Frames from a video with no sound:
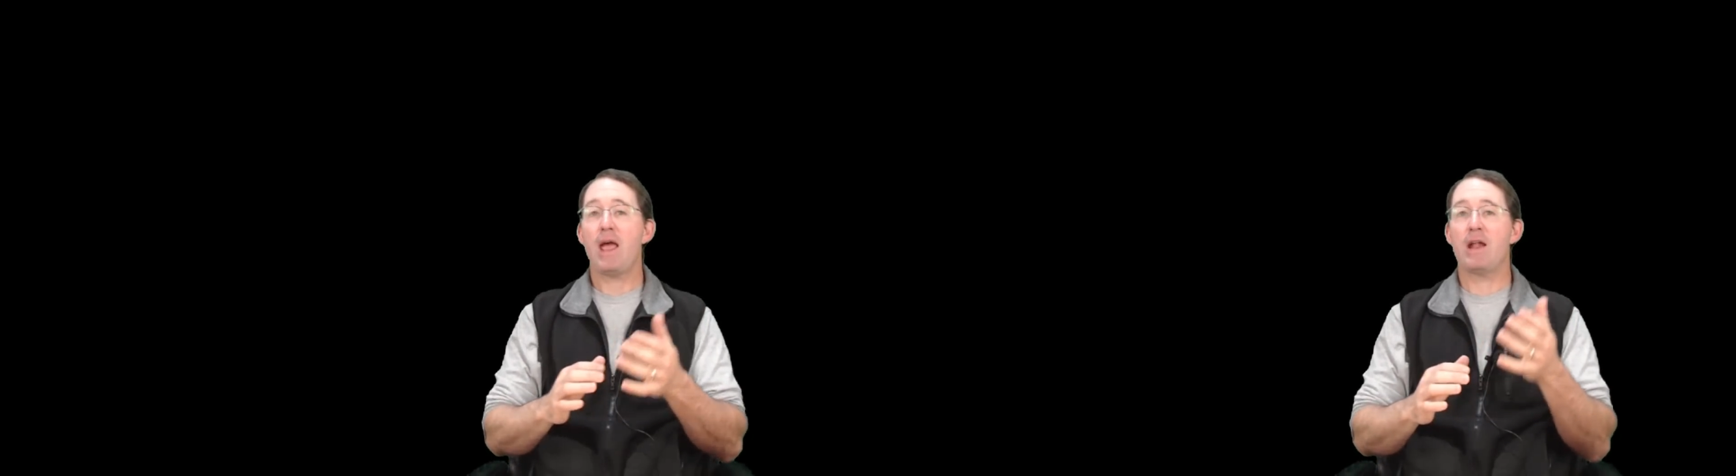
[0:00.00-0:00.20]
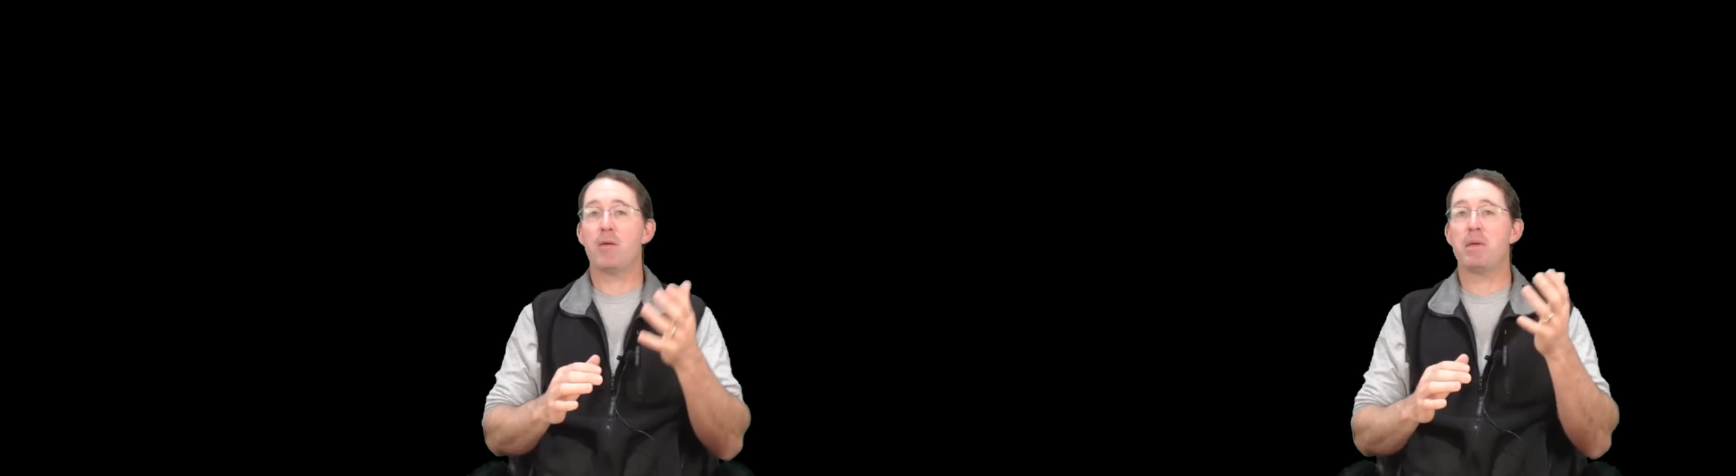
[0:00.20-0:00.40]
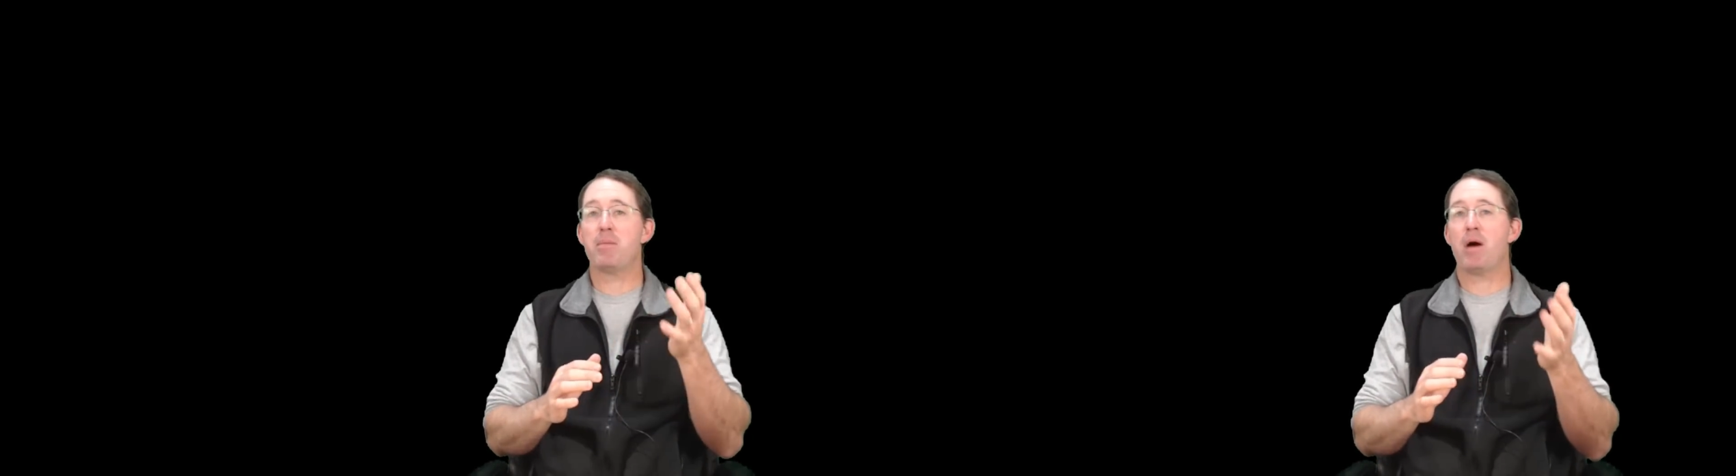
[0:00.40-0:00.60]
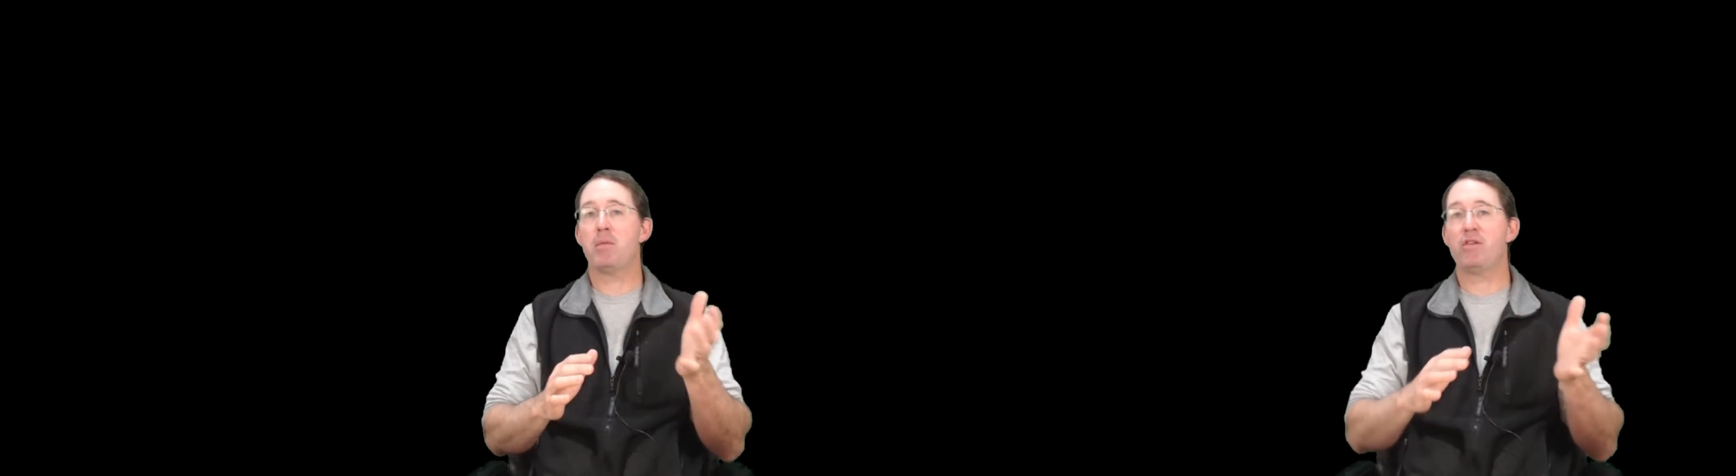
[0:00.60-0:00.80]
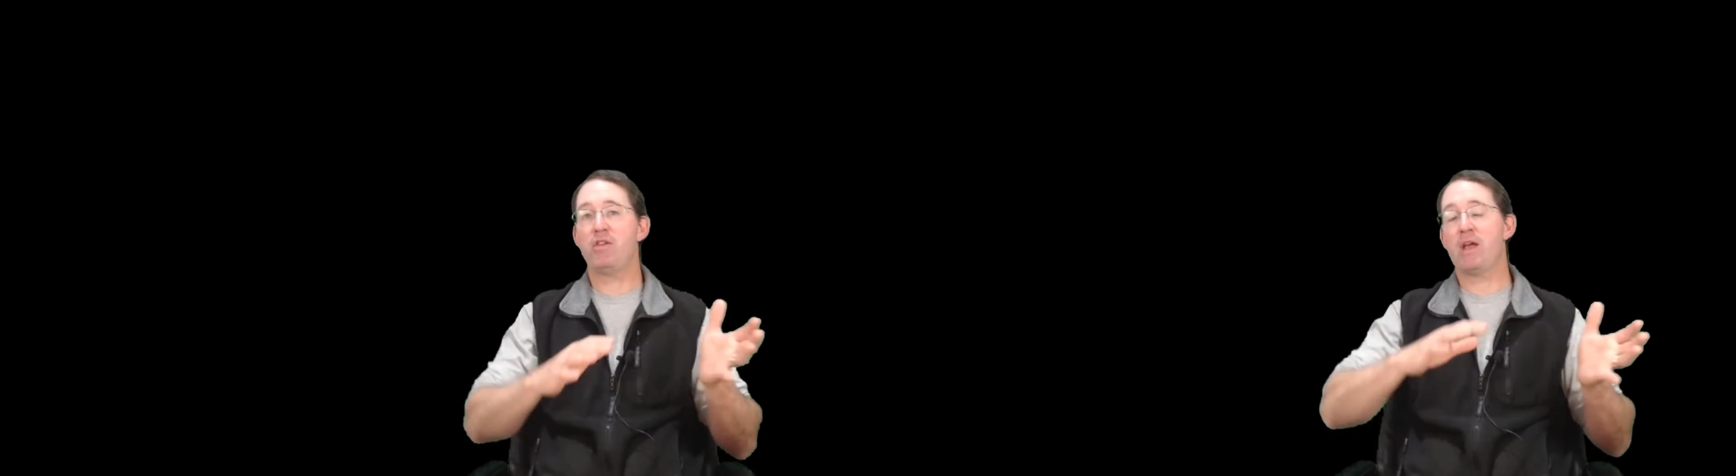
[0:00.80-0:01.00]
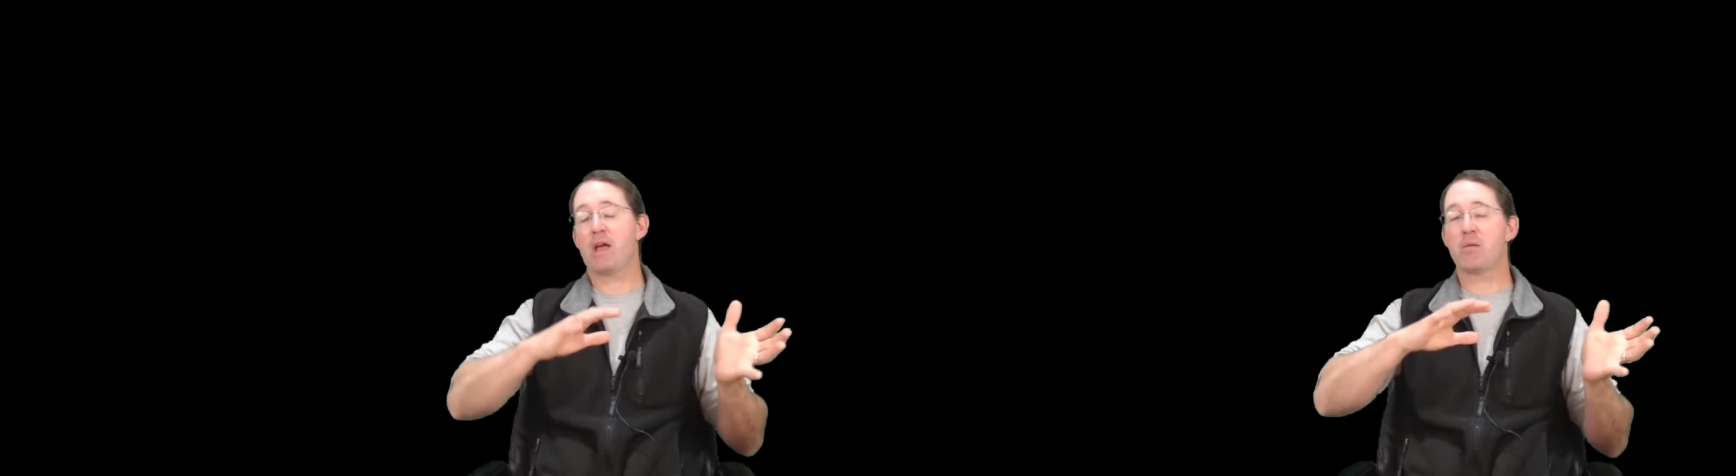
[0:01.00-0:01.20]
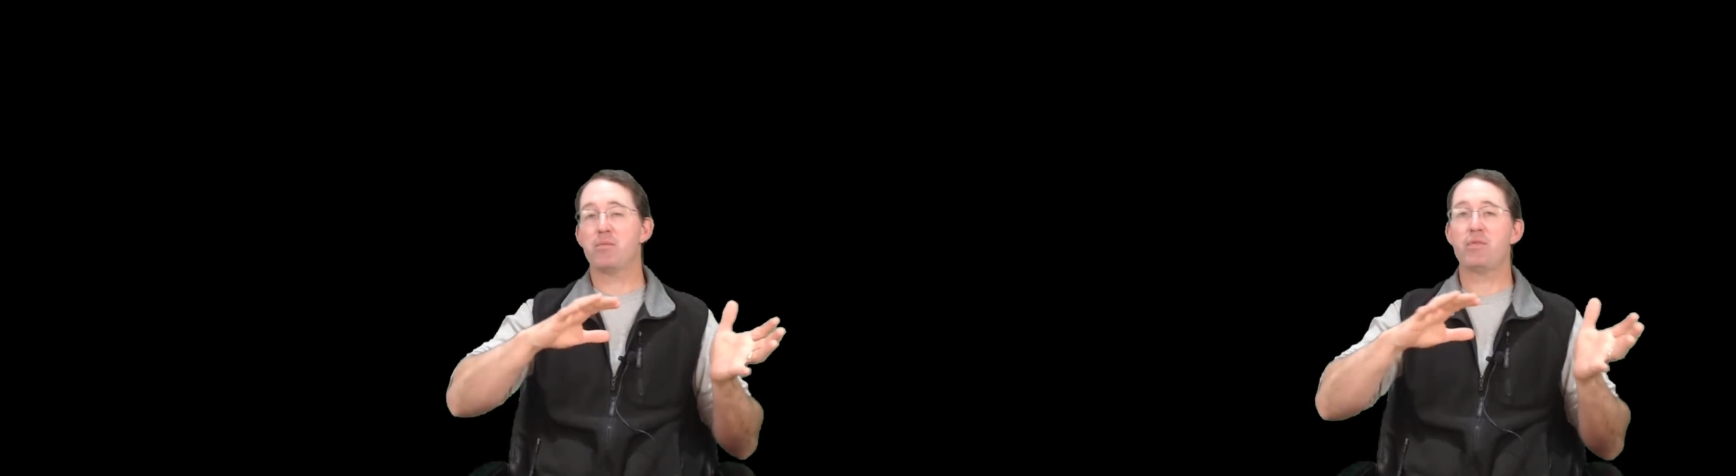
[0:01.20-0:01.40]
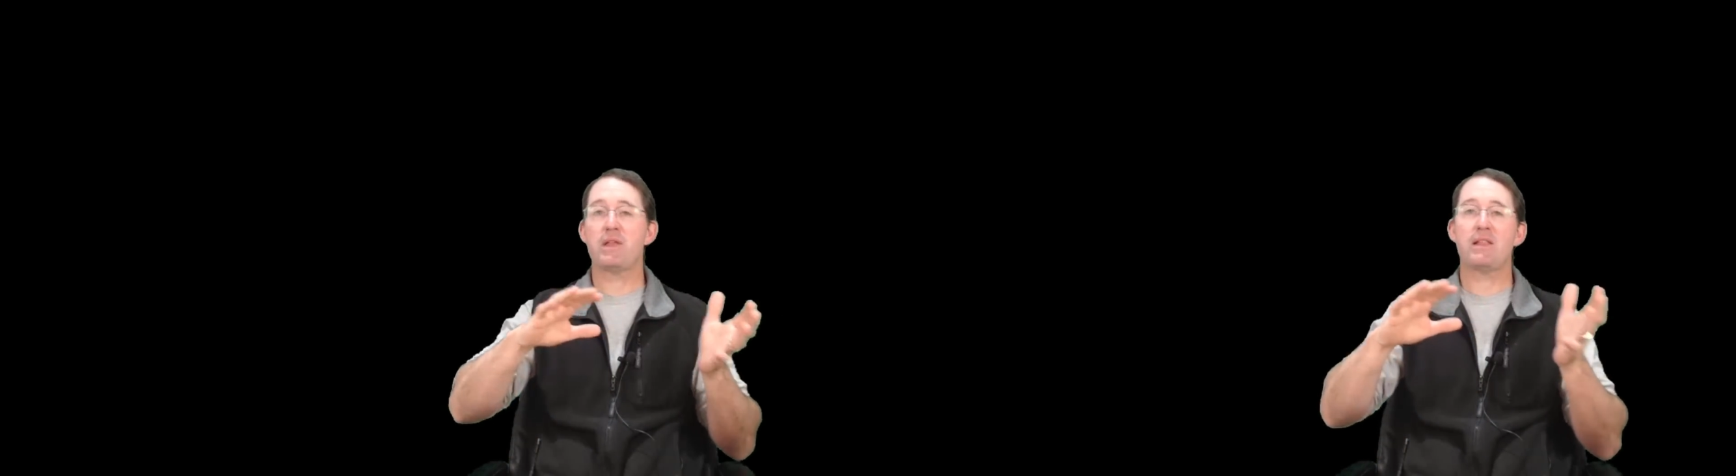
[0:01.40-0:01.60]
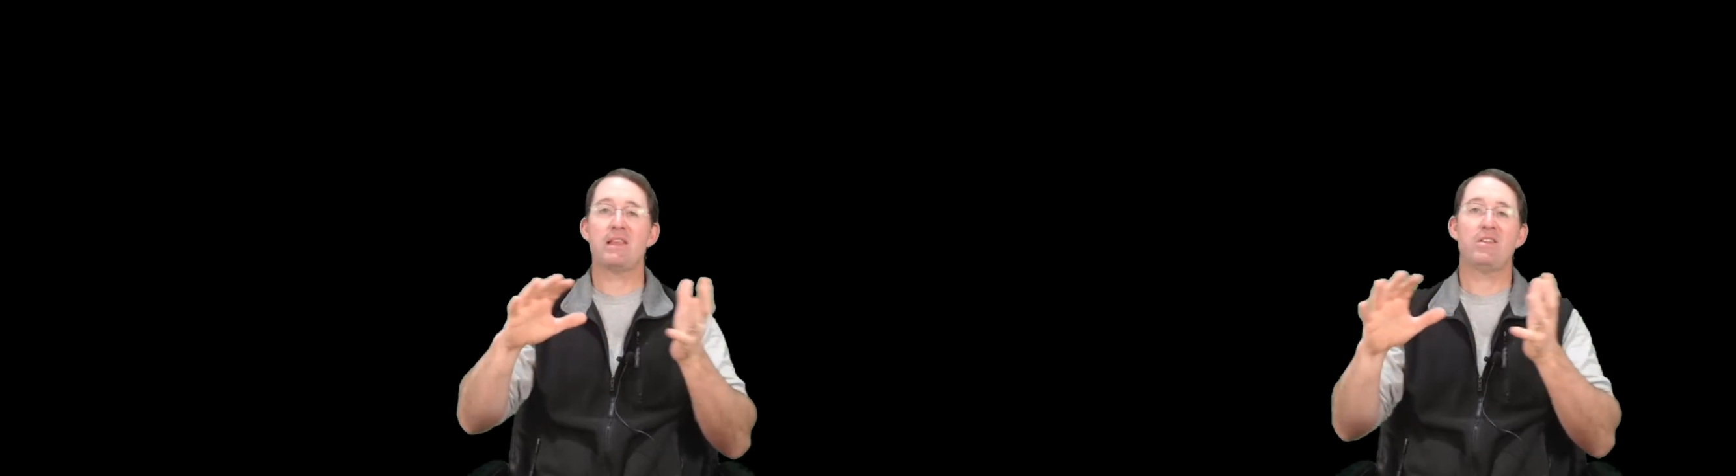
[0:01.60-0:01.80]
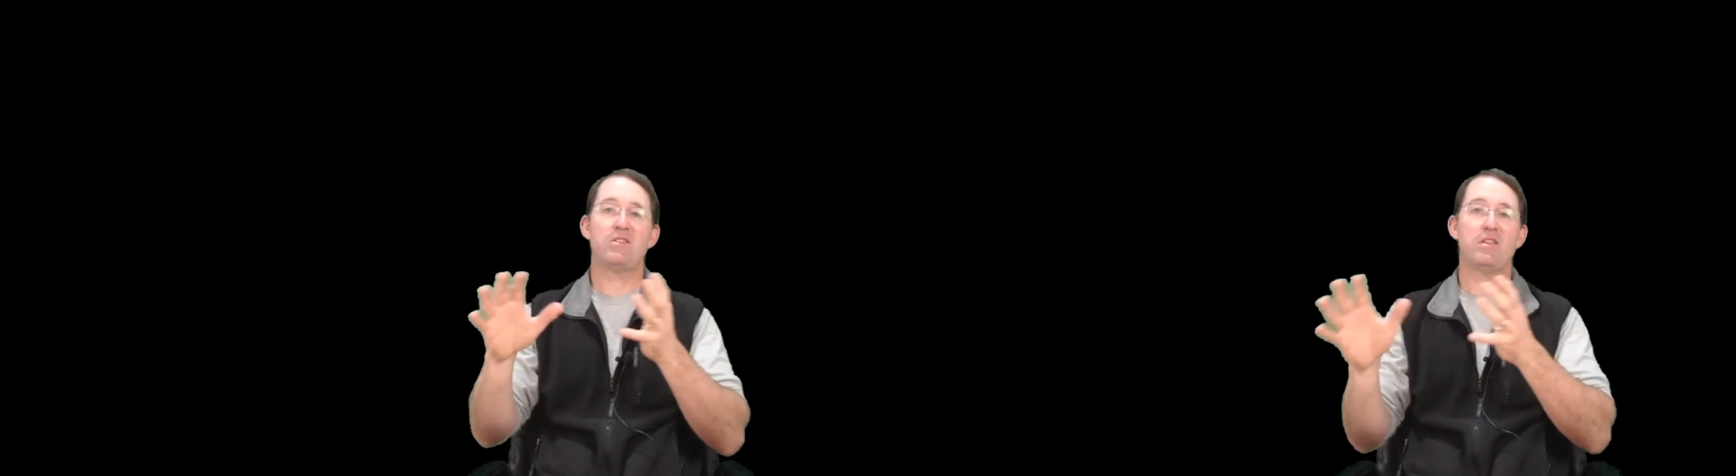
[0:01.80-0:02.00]
and I'll be publishing a
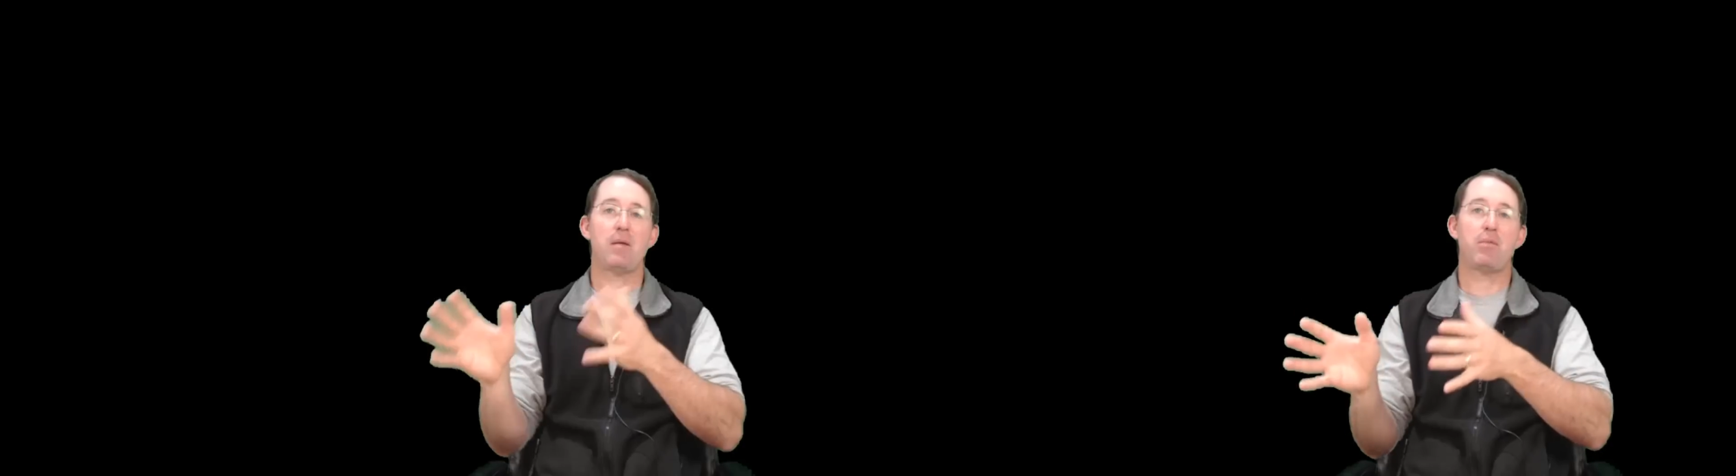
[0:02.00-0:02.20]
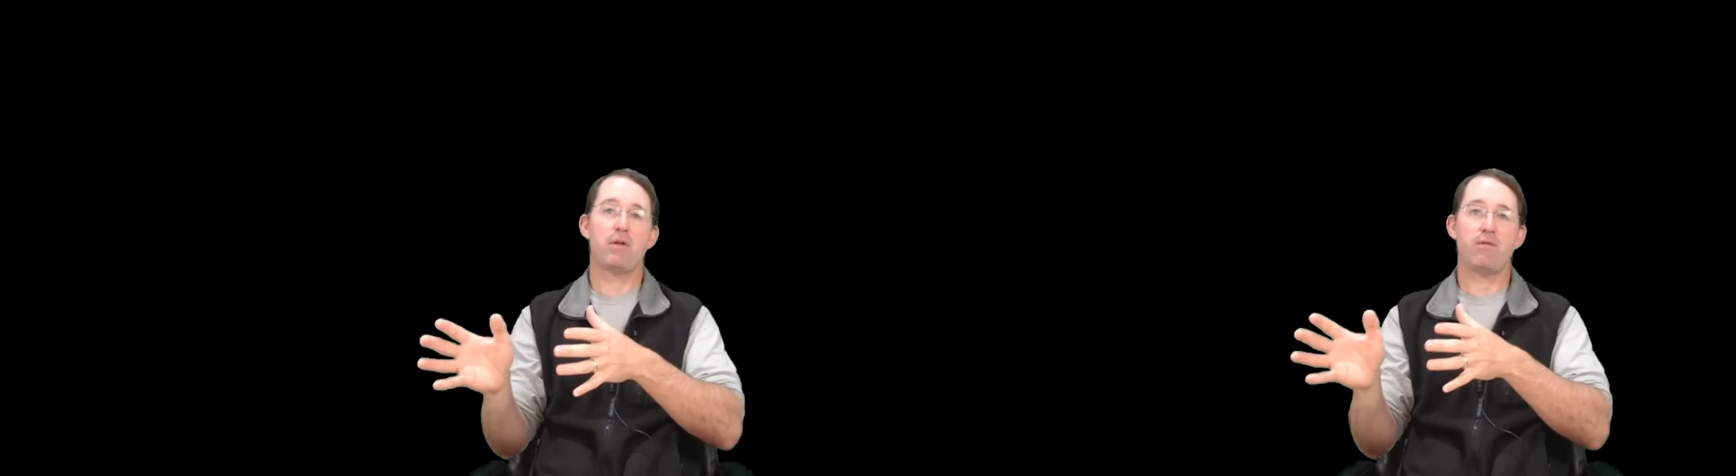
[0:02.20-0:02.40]
completely separate